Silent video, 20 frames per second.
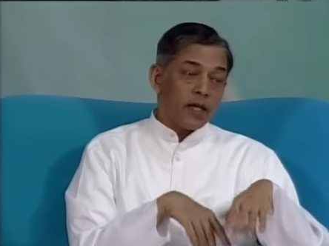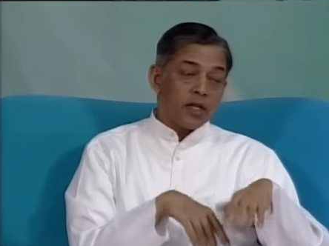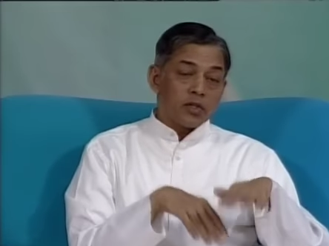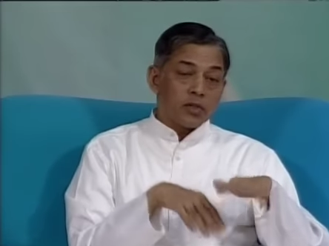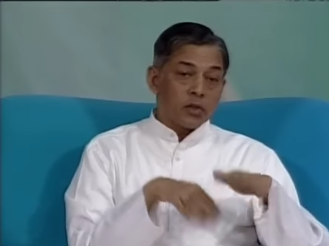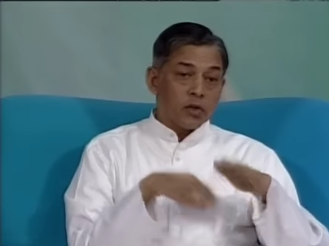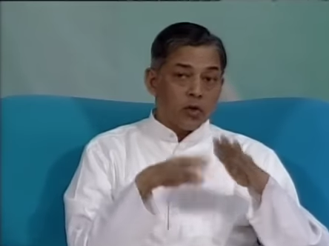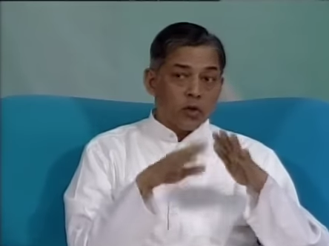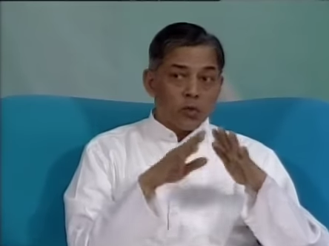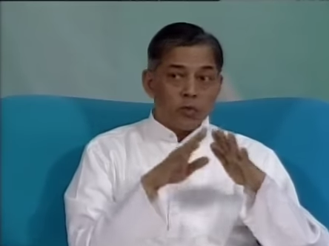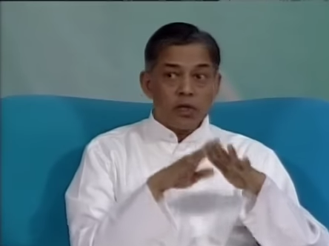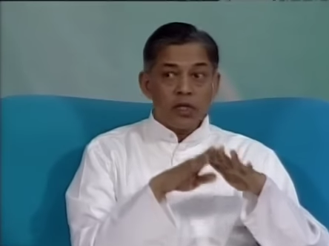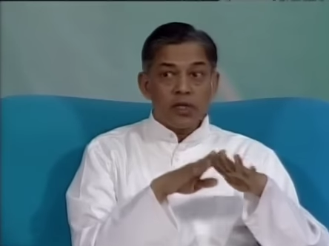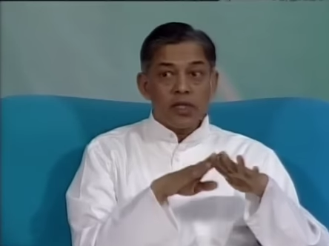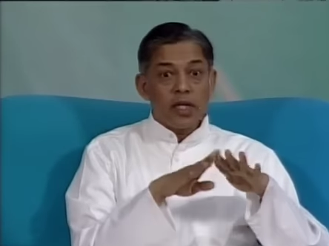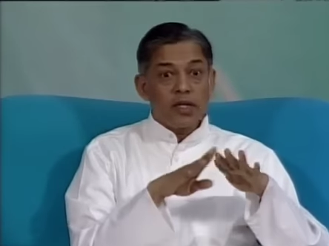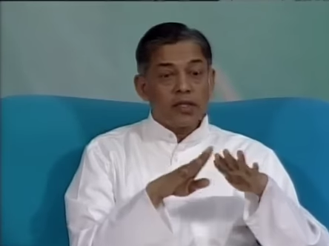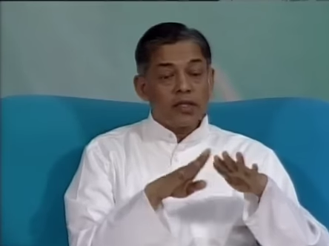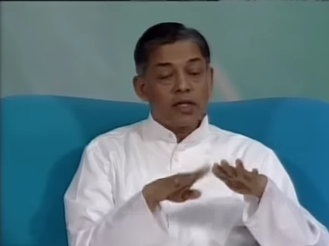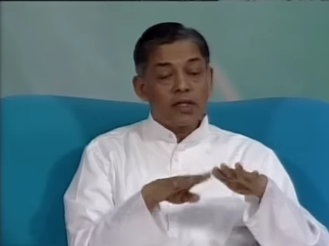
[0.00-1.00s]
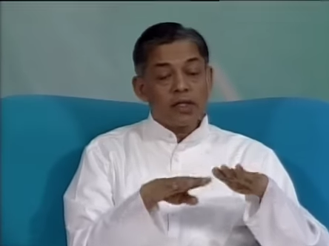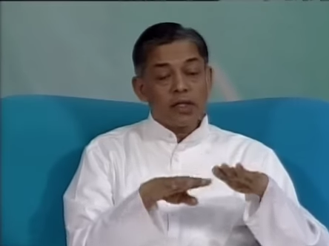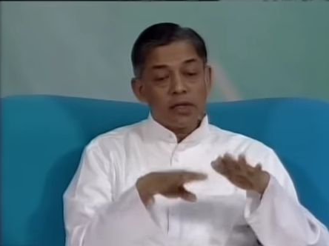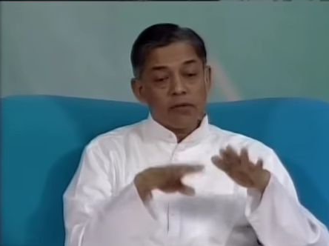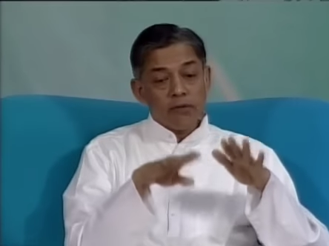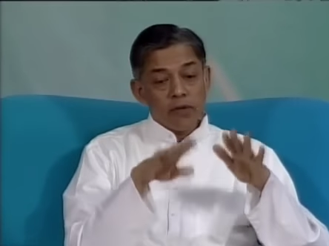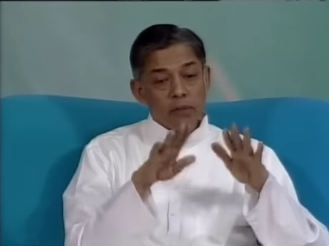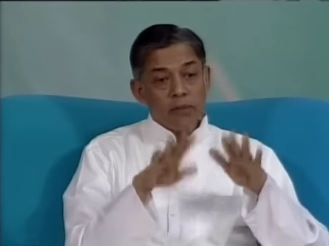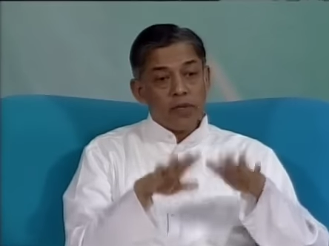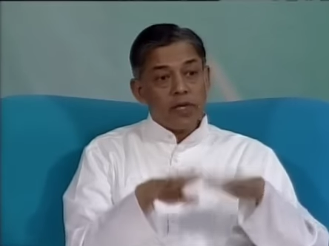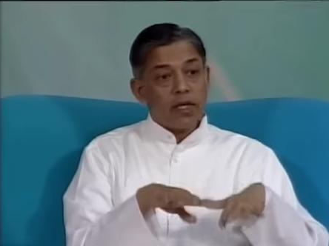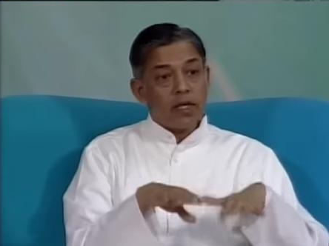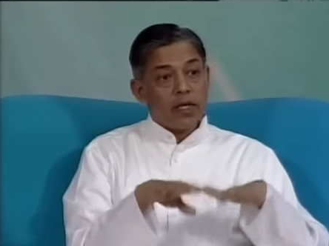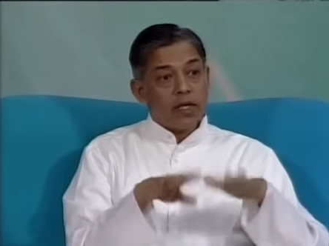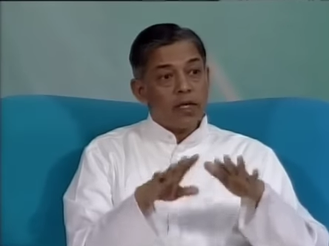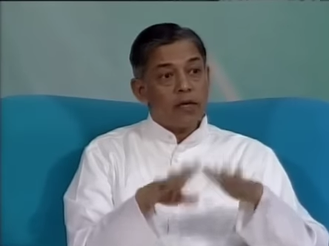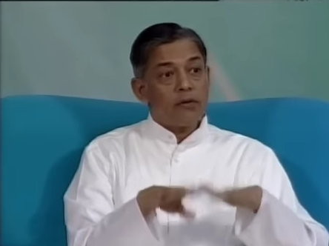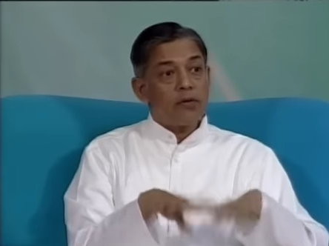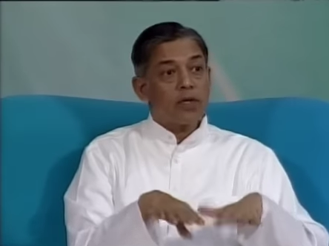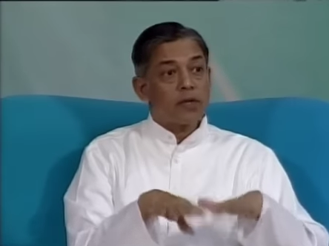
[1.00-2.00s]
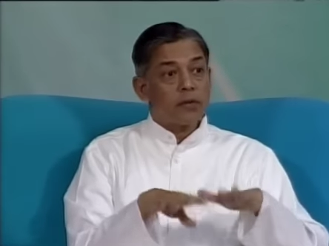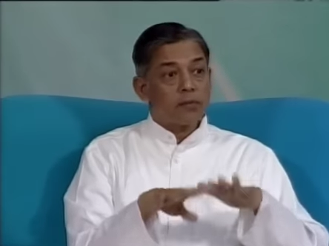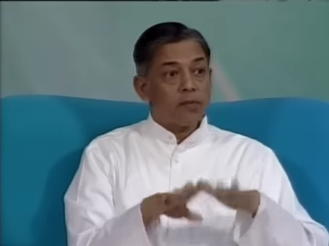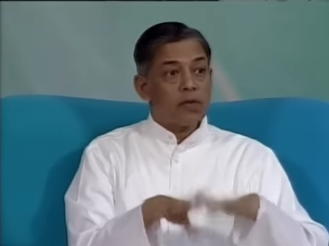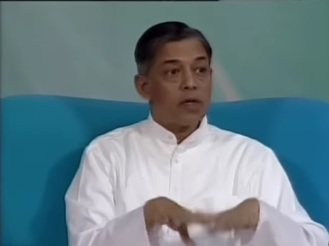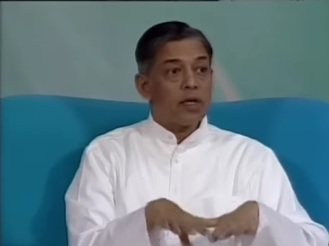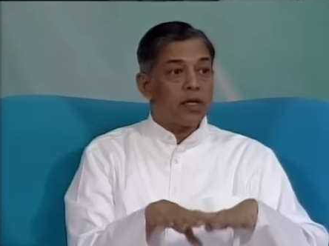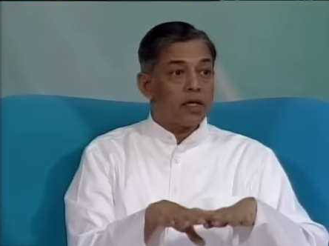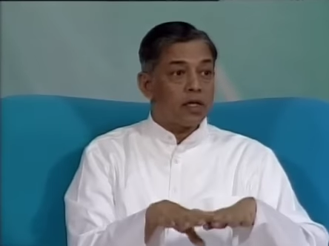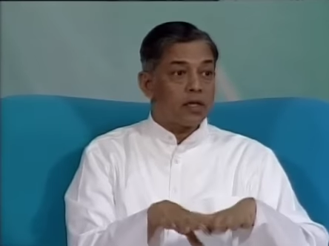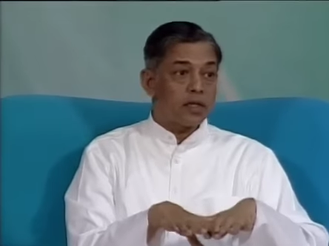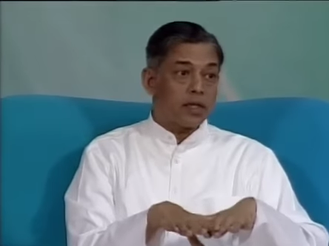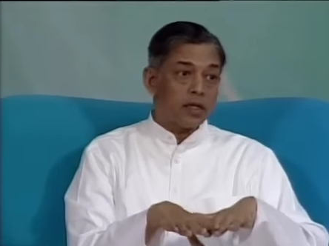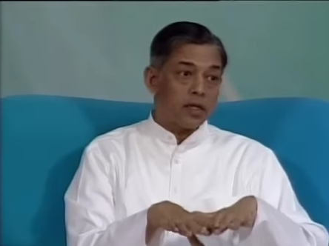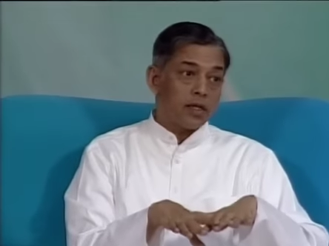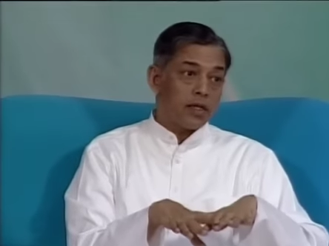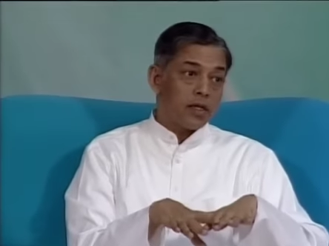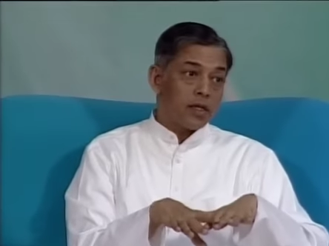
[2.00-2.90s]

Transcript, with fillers: So no more Tirthankar will be in our earth.